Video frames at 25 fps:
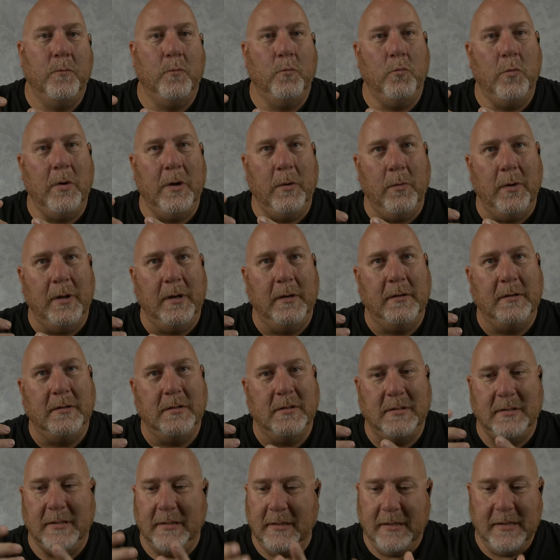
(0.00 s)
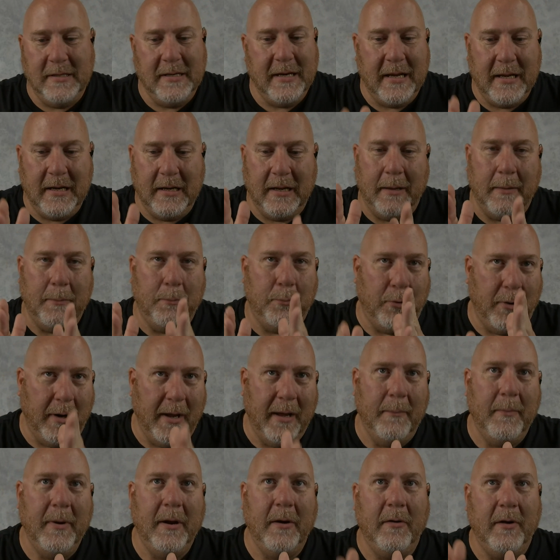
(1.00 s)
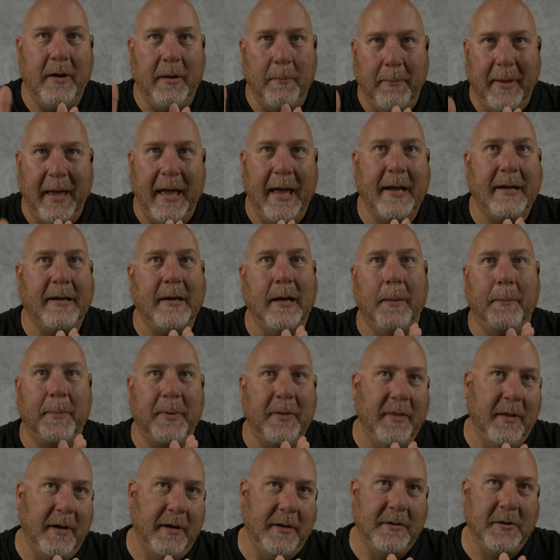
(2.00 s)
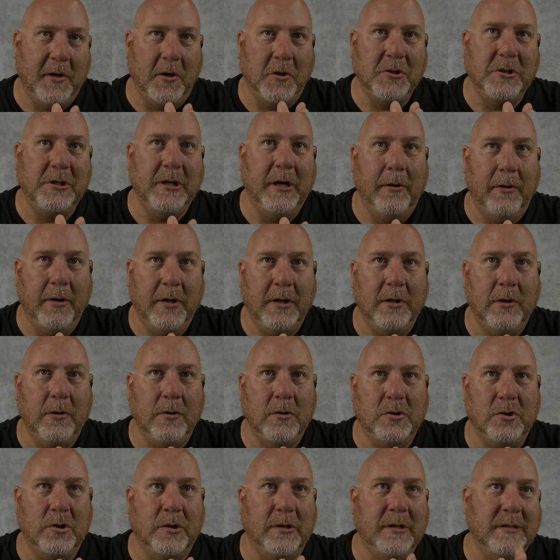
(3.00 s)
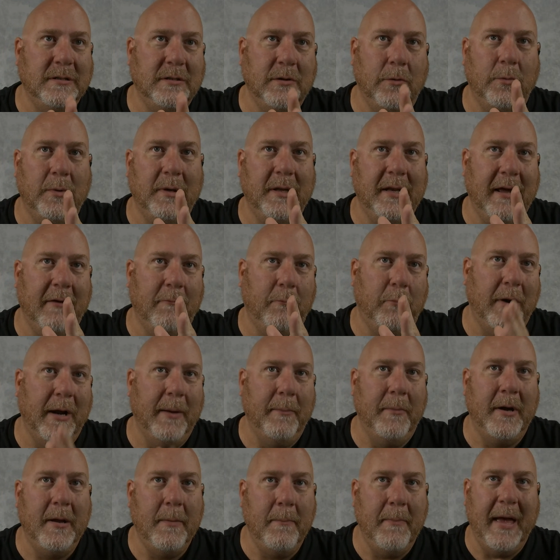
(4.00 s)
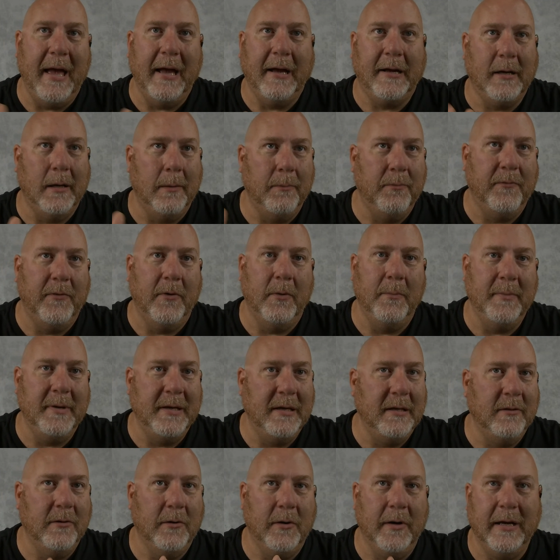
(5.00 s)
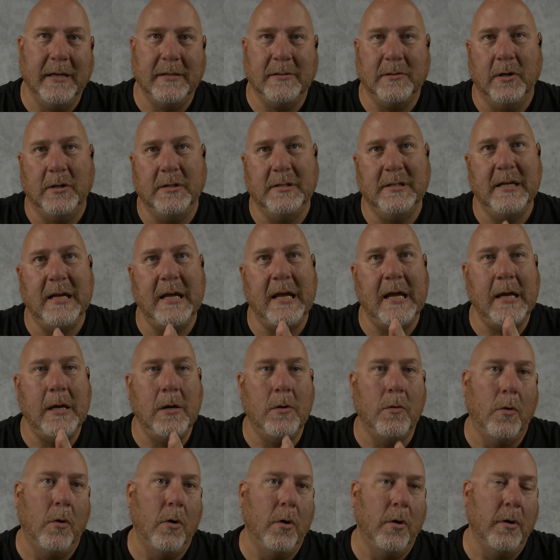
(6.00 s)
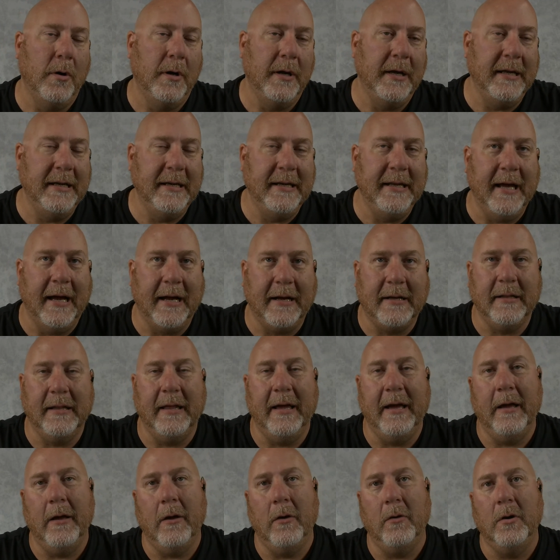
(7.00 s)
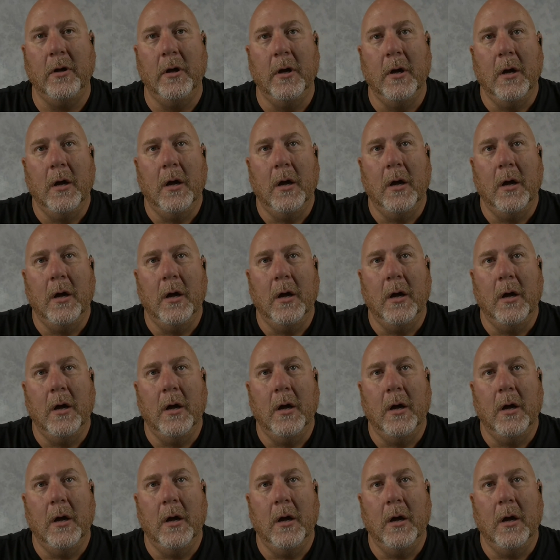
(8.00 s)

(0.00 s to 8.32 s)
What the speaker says: we would just need a primary backup and then a tertiary usually. So we'd have primary and backup from either SRT or NDI Cloud,